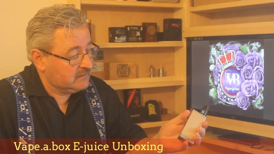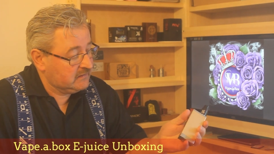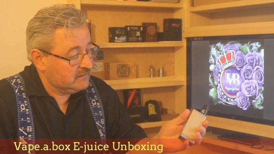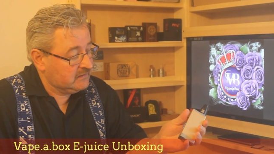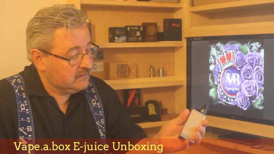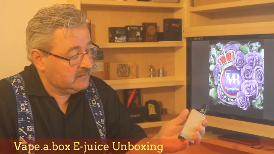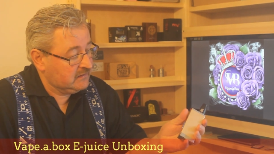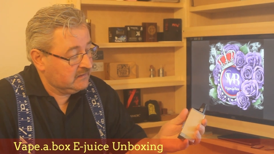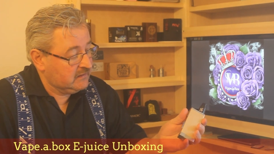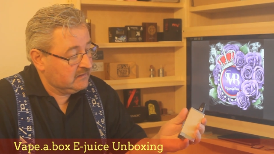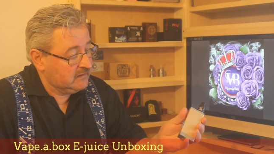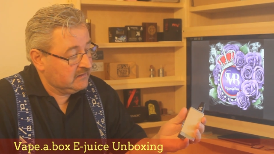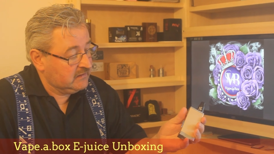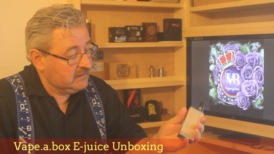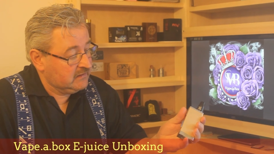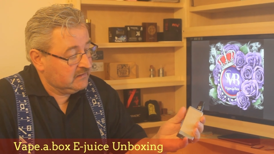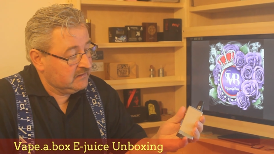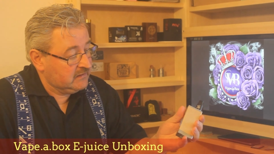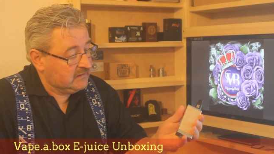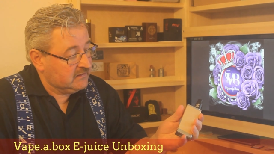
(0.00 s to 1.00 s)

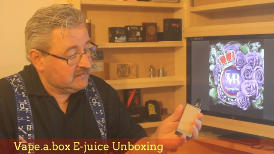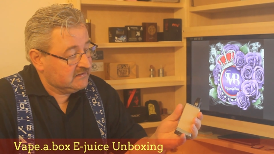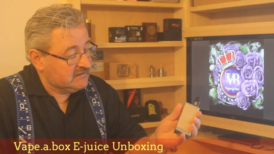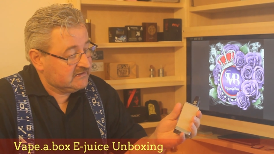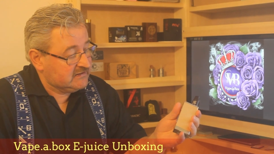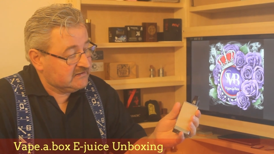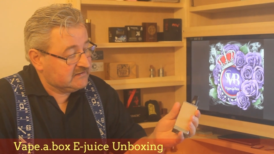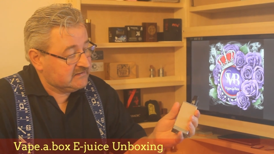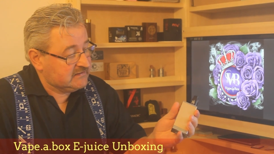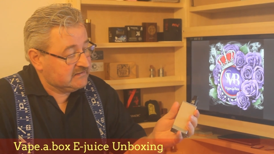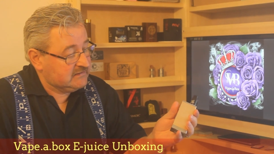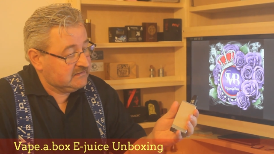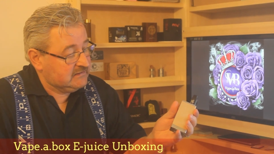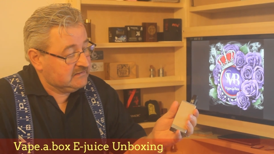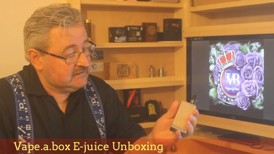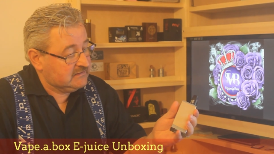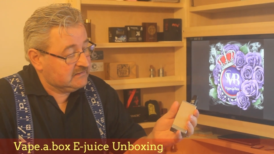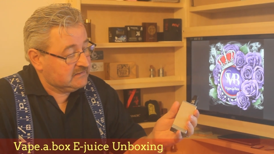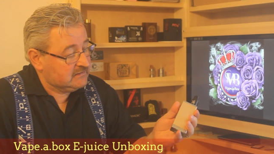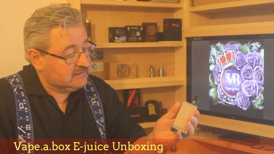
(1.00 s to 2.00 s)

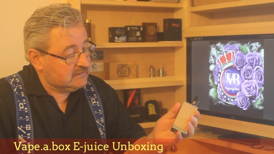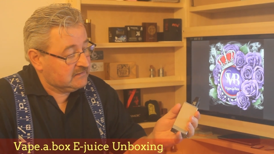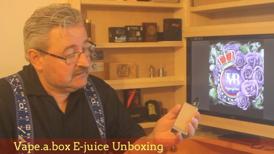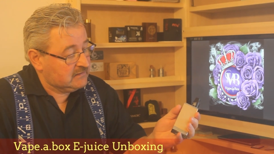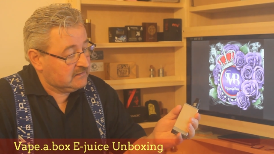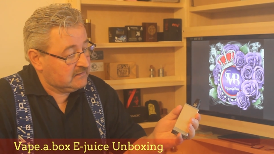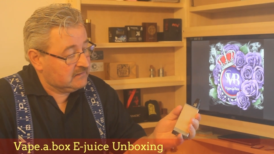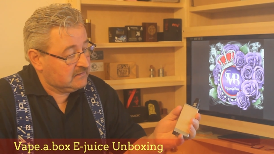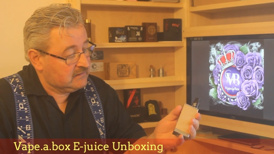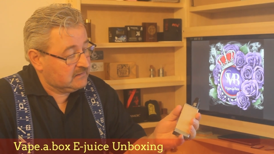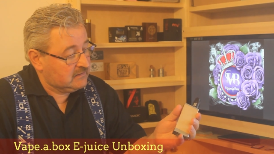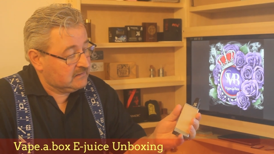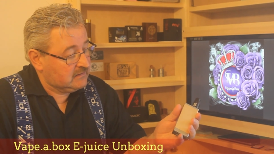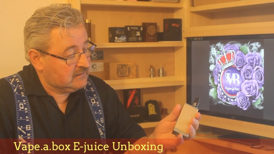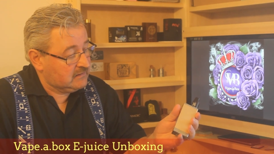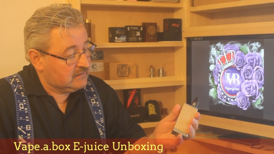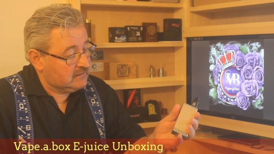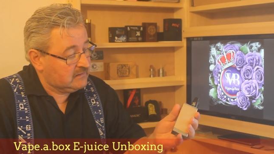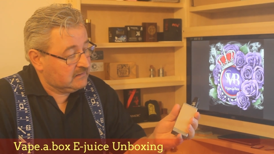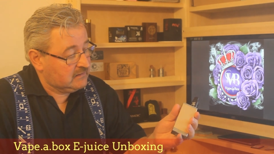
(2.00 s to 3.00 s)

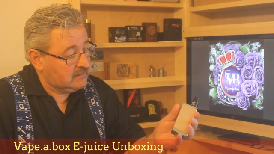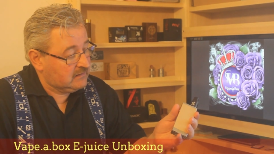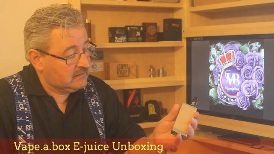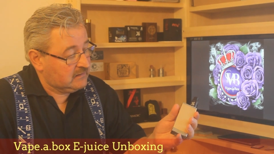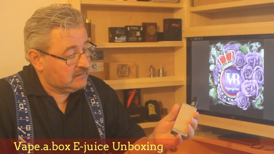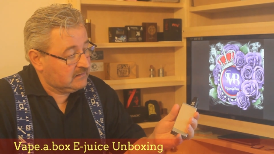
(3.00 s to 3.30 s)
(no one is talking)